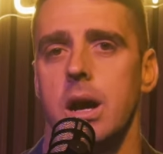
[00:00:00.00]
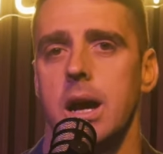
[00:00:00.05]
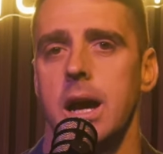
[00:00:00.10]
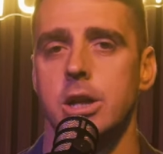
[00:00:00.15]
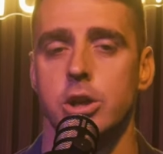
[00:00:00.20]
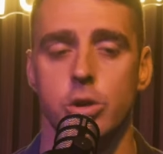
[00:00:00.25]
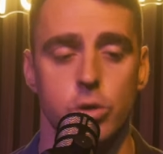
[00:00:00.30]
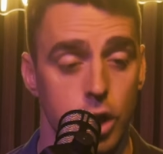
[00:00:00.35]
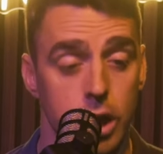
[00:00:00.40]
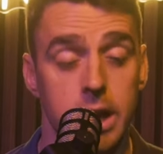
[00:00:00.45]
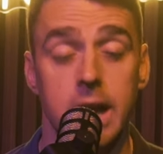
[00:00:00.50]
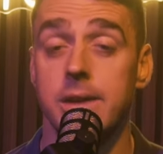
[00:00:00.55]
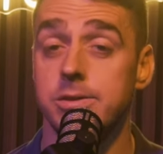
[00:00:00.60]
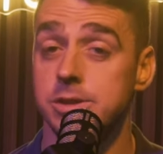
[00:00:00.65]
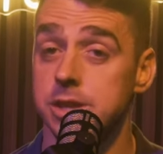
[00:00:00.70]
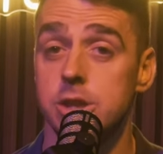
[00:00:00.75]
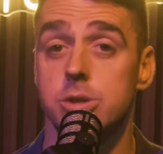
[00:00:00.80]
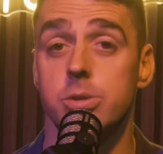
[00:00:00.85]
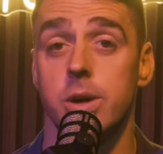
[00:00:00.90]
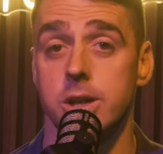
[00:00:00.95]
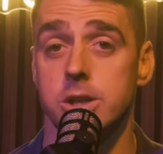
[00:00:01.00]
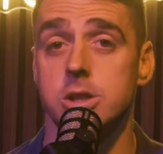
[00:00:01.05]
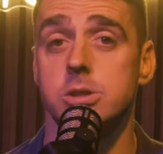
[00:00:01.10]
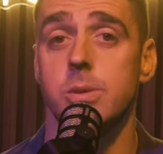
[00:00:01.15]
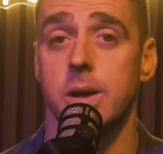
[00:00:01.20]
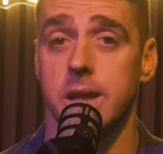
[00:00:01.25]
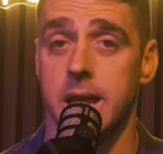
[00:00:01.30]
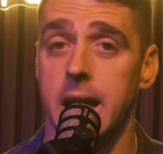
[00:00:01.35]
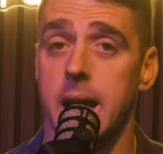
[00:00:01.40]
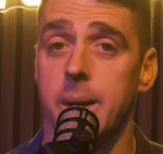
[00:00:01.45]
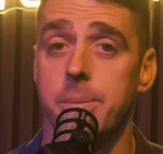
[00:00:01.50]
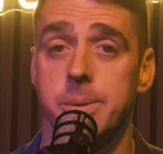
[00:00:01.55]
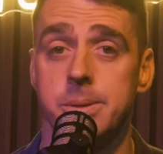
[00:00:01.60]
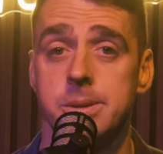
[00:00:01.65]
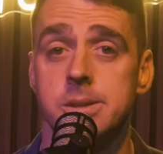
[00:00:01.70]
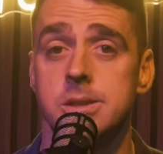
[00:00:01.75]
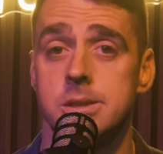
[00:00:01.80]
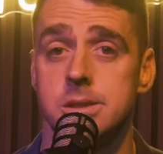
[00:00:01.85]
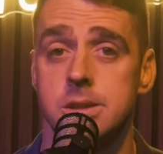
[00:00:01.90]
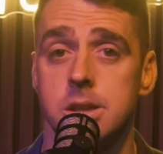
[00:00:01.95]
and you're going to have situations where that
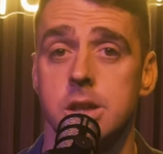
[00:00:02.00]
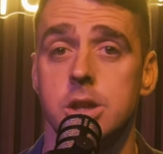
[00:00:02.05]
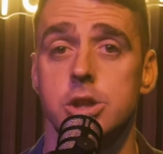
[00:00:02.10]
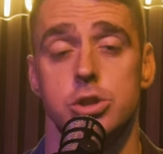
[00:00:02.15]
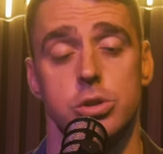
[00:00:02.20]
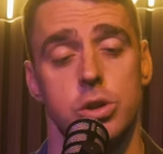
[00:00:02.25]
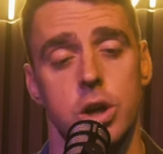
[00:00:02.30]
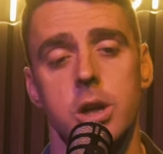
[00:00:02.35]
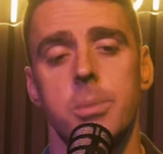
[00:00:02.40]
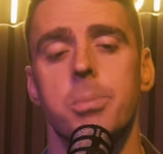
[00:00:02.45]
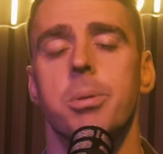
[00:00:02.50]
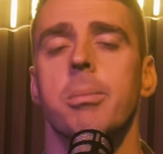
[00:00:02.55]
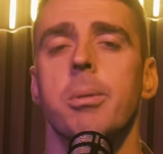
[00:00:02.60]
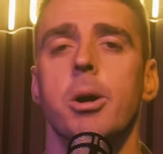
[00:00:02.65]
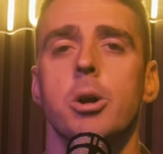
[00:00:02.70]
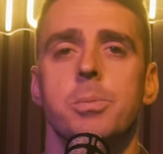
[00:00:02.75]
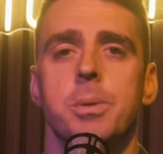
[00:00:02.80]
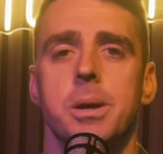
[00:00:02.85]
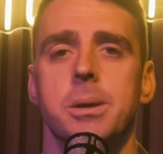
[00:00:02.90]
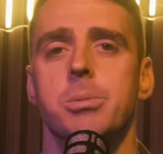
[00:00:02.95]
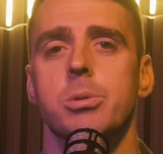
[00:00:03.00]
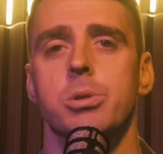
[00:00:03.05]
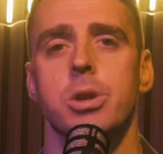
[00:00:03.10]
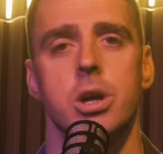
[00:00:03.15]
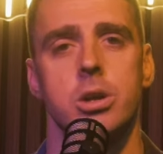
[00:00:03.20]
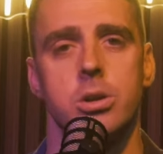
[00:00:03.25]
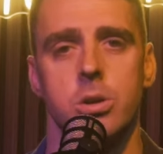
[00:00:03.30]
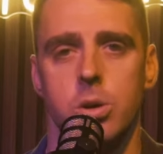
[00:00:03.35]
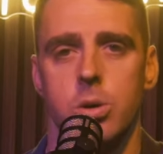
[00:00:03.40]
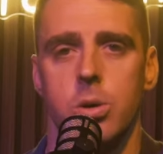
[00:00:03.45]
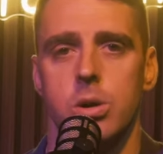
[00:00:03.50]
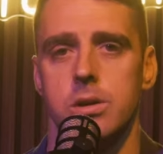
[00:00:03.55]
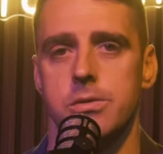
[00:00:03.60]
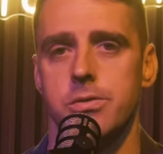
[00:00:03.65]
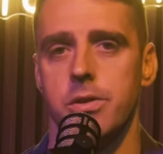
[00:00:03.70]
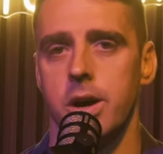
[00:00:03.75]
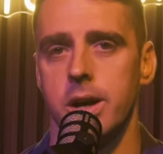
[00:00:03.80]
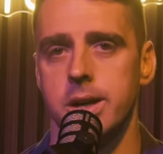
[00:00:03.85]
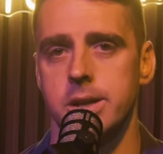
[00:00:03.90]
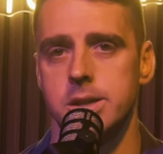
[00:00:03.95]
happens because you're going to promote people that are not
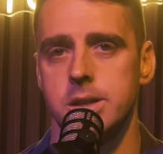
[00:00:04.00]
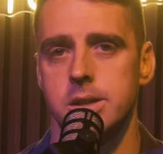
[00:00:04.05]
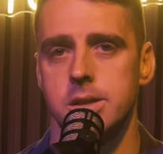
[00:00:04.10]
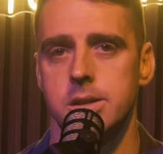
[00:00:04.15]
qualified